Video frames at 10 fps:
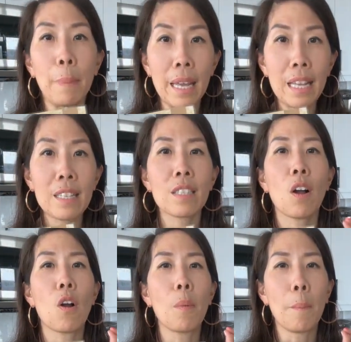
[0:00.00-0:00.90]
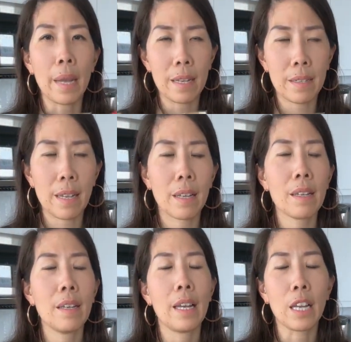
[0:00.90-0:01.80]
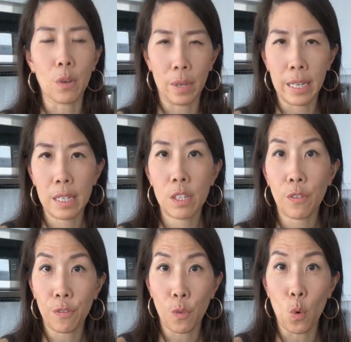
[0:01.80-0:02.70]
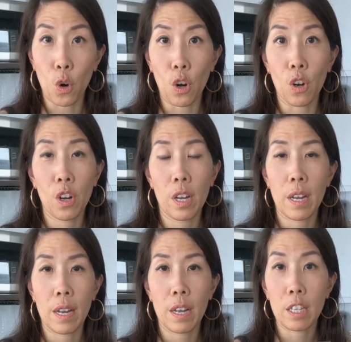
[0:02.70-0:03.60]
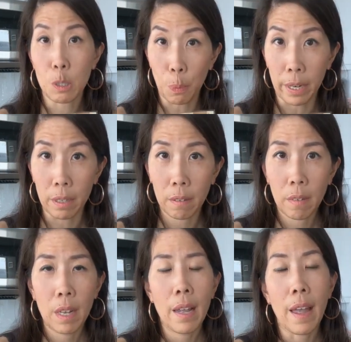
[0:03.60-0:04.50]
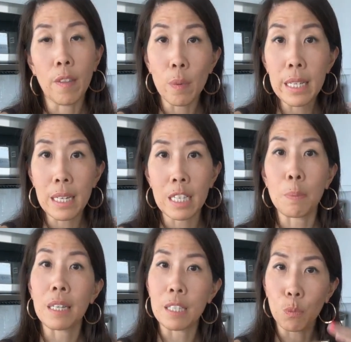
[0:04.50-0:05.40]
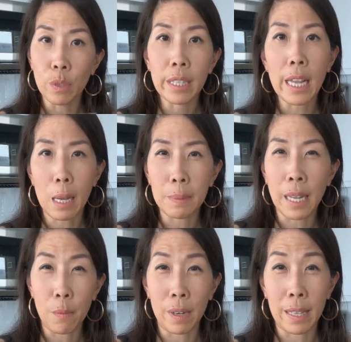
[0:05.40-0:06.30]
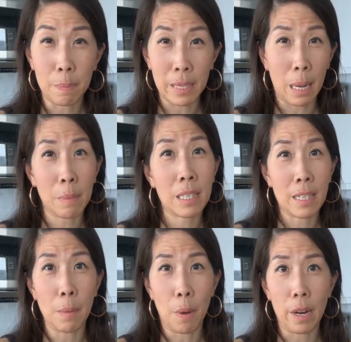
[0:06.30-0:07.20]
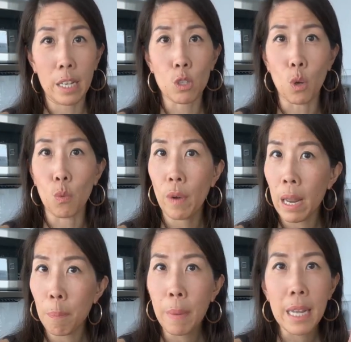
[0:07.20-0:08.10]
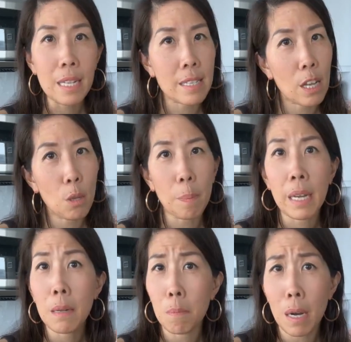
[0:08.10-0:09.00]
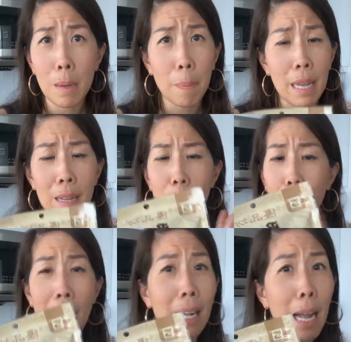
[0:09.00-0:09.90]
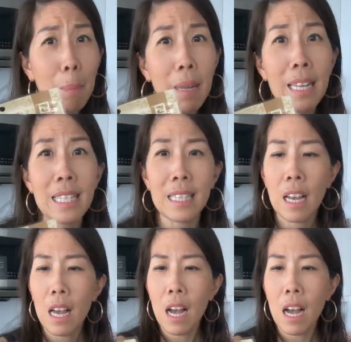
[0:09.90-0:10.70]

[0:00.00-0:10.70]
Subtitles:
Beans are amazing ingredient for spring. And the reason is because it really helps get rid of that dampness in the body. So red beans, yellow bean, mung bean, black eye beans,